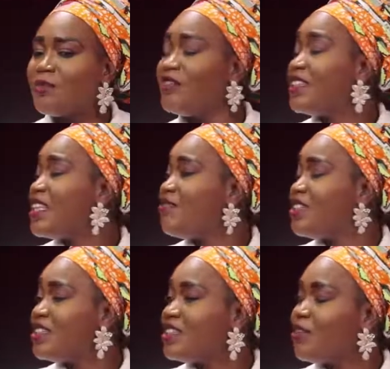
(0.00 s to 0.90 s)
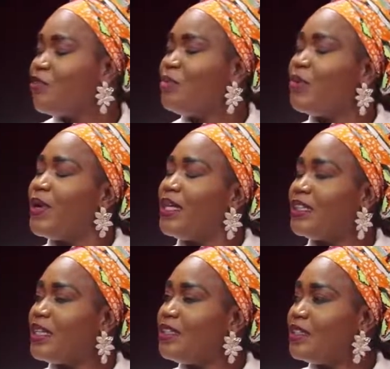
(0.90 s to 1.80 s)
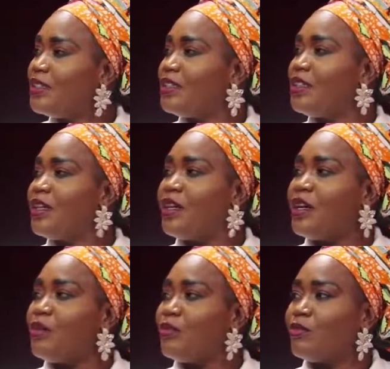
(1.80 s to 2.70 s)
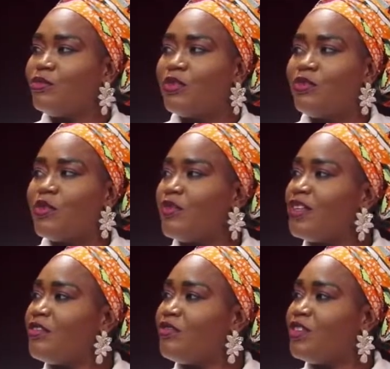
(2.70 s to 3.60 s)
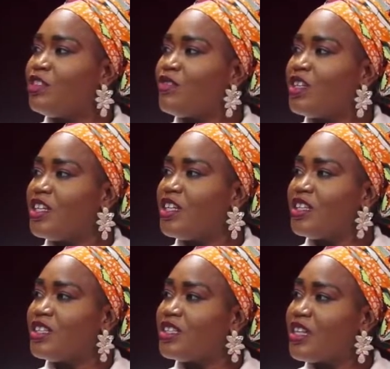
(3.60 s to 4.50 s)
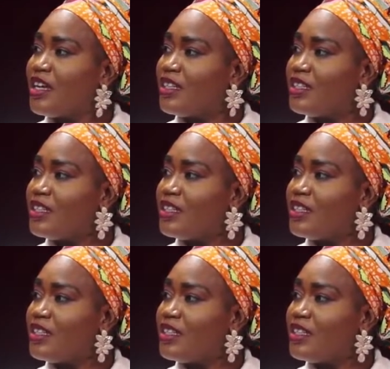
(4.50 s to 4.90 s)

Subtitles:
some of the services that will be rendered during the free screening exercise?